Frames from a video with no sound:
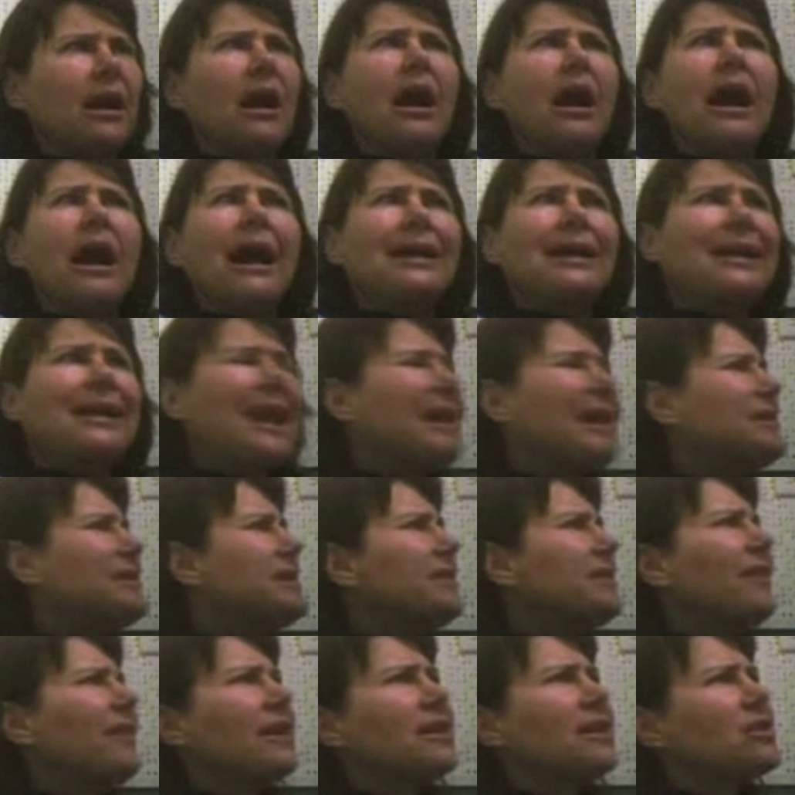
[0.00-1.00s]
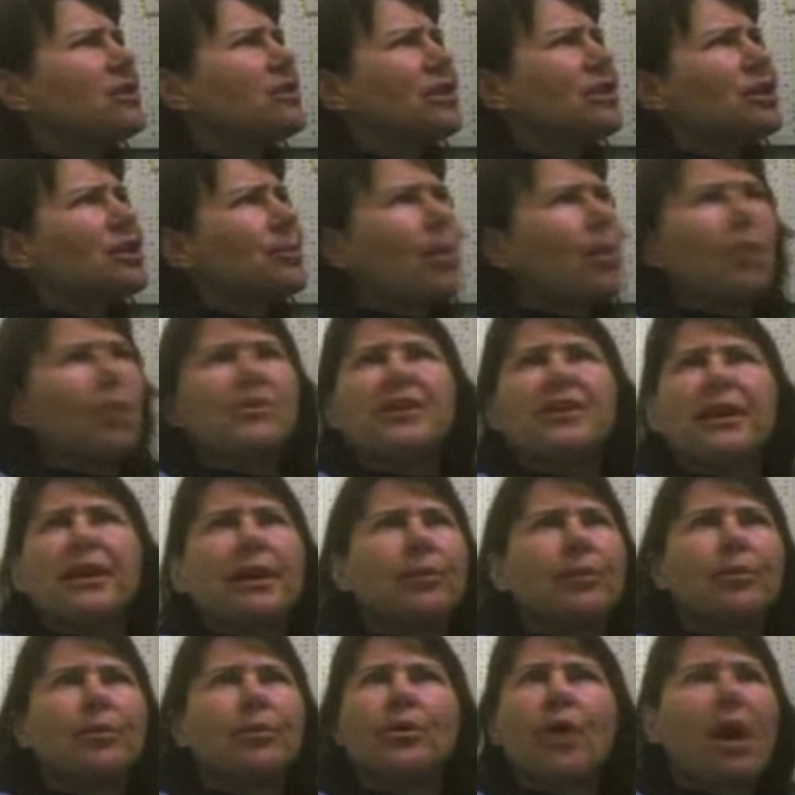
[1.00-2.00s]
I can't say if I initially spoke to
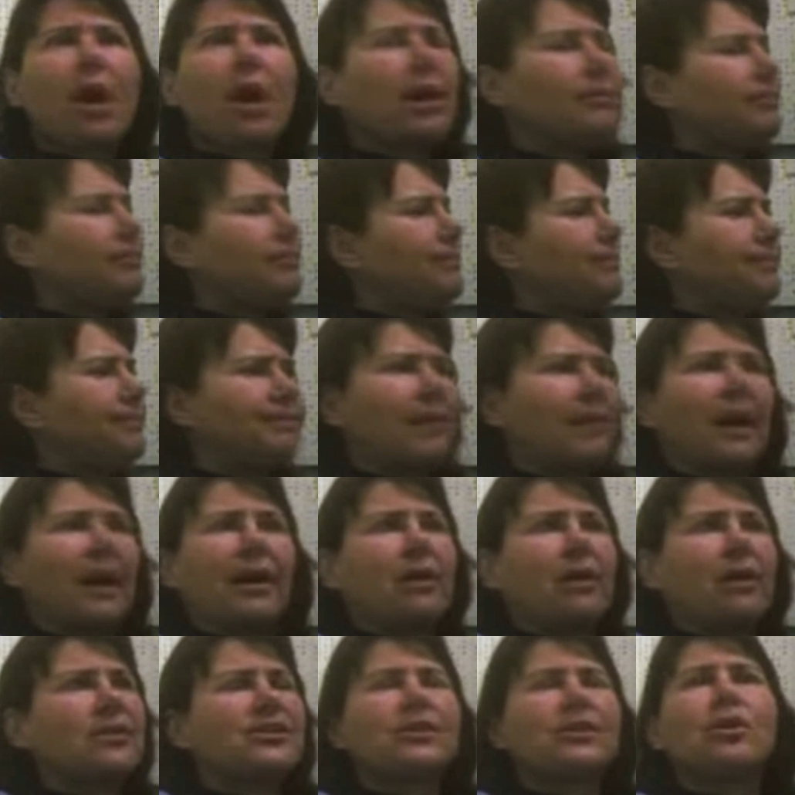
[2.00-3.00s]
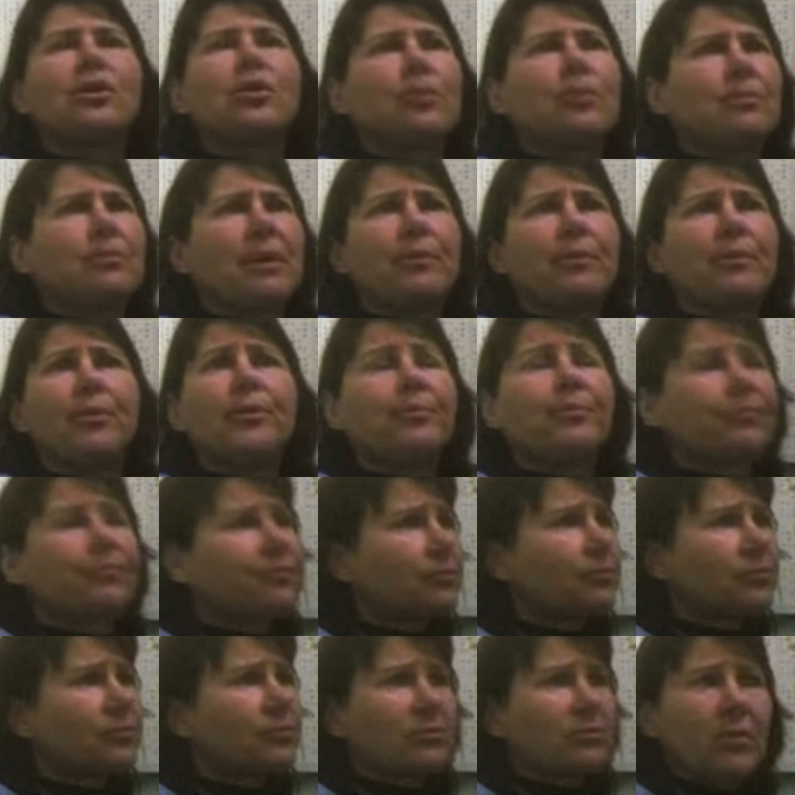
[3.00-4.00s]
him or not. I honestly don't remember.
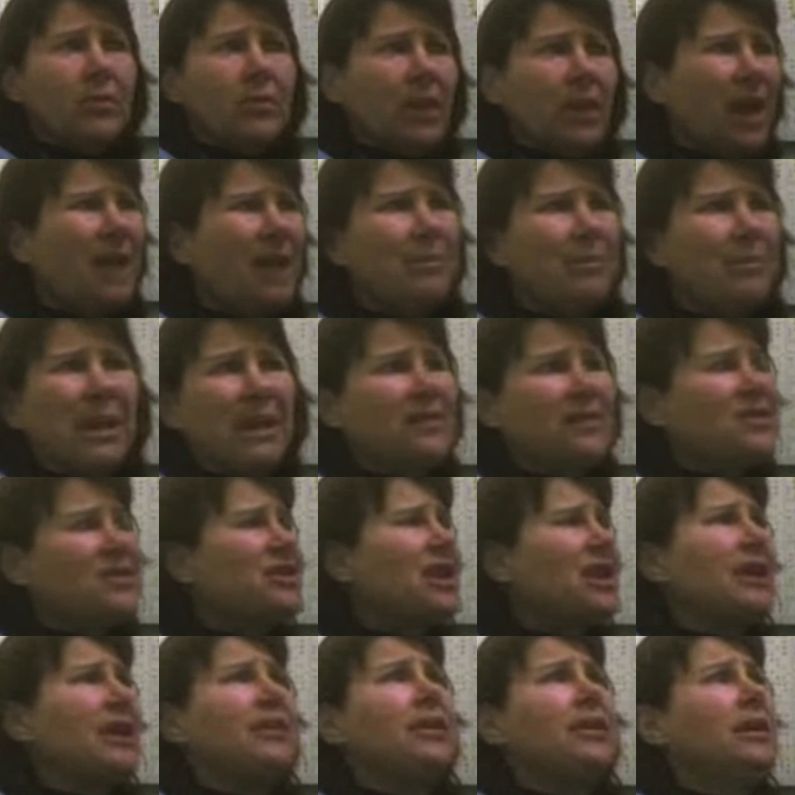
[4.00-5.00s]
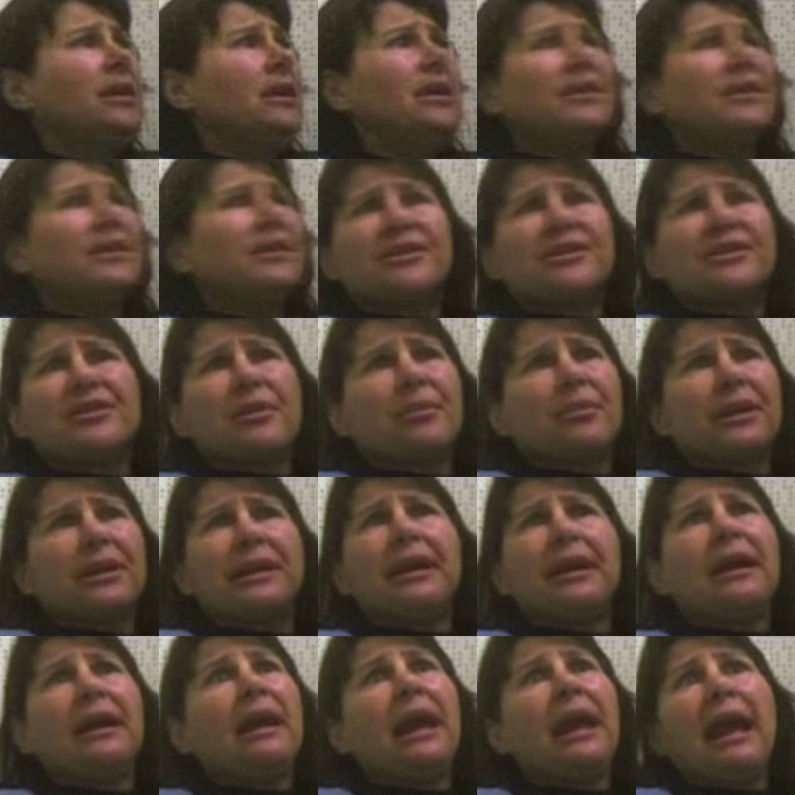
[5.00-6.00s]
I may have said to
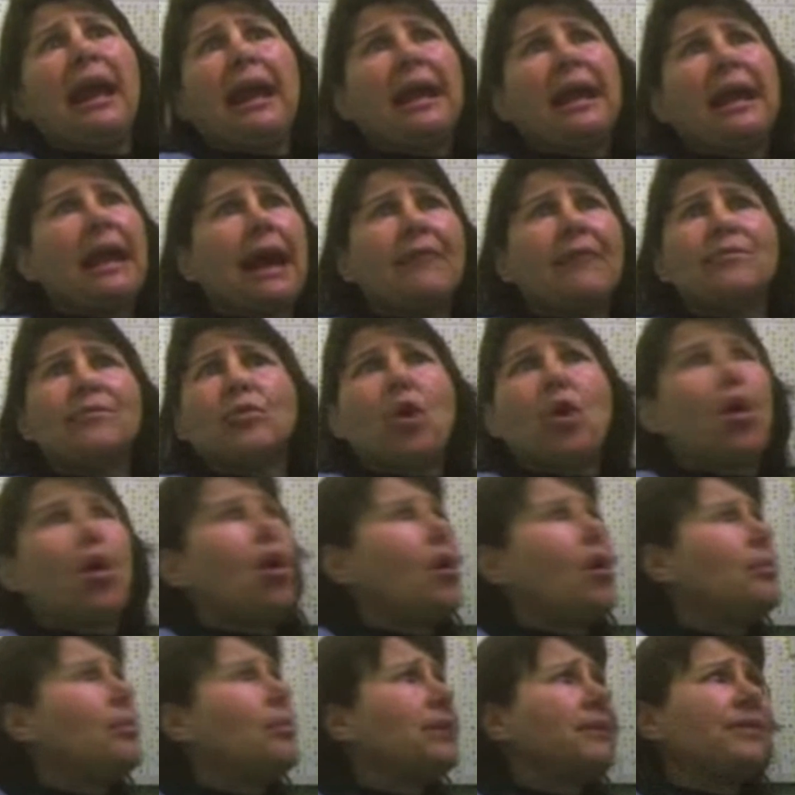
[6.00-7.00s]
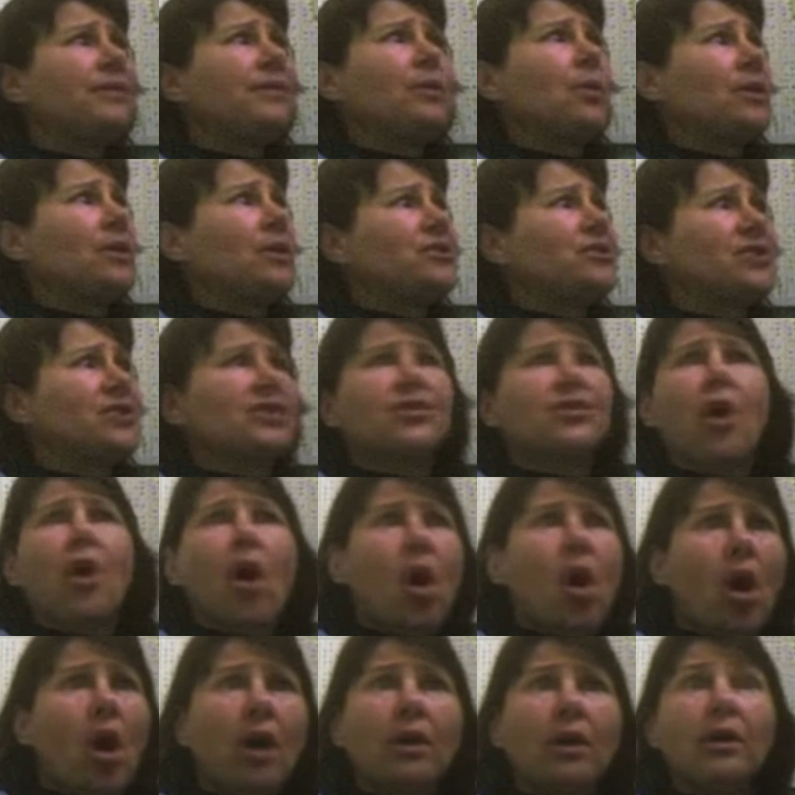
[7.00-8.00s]
somebody, "Hey, have him call me if he wants to
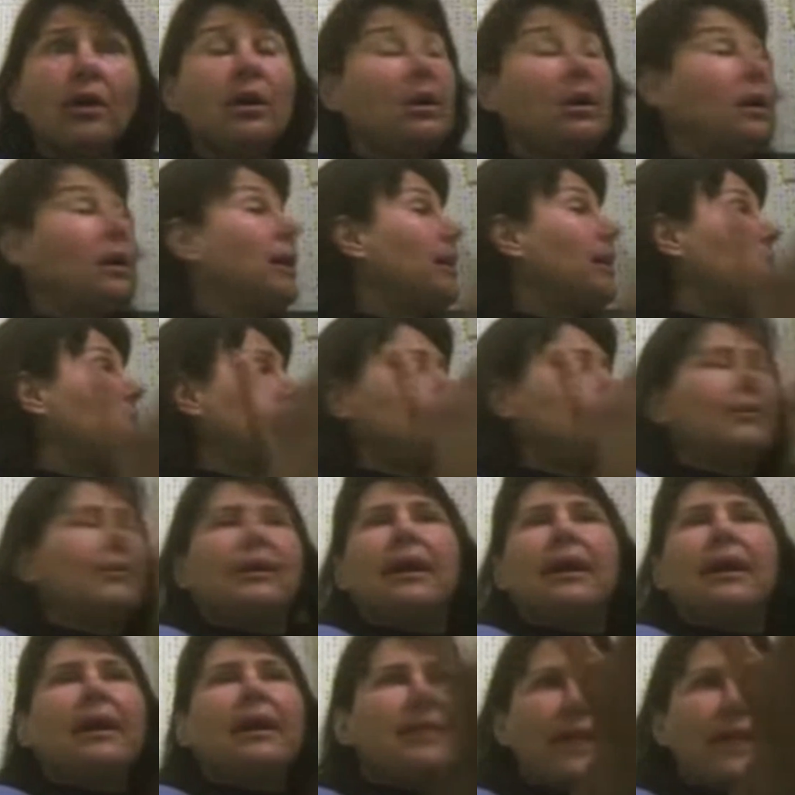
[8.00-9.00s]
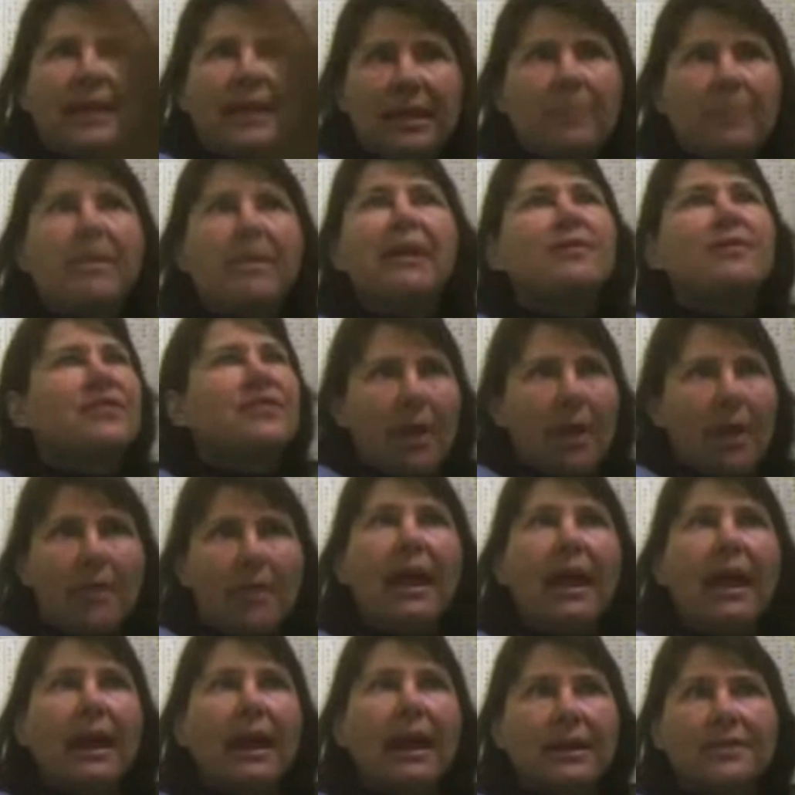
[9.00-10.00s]
talk," and then he may have done
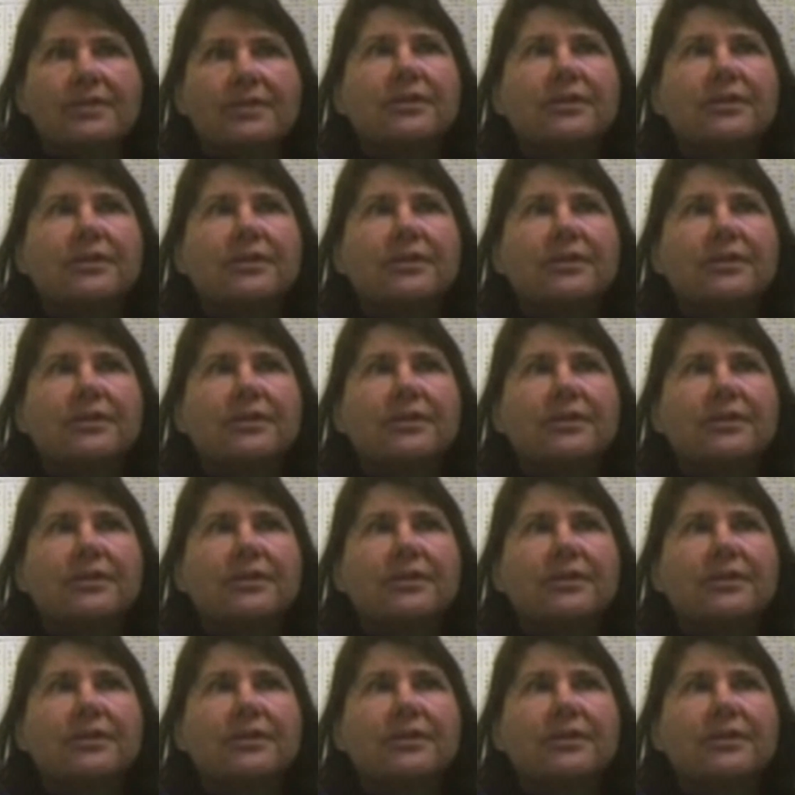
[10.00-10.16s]
that.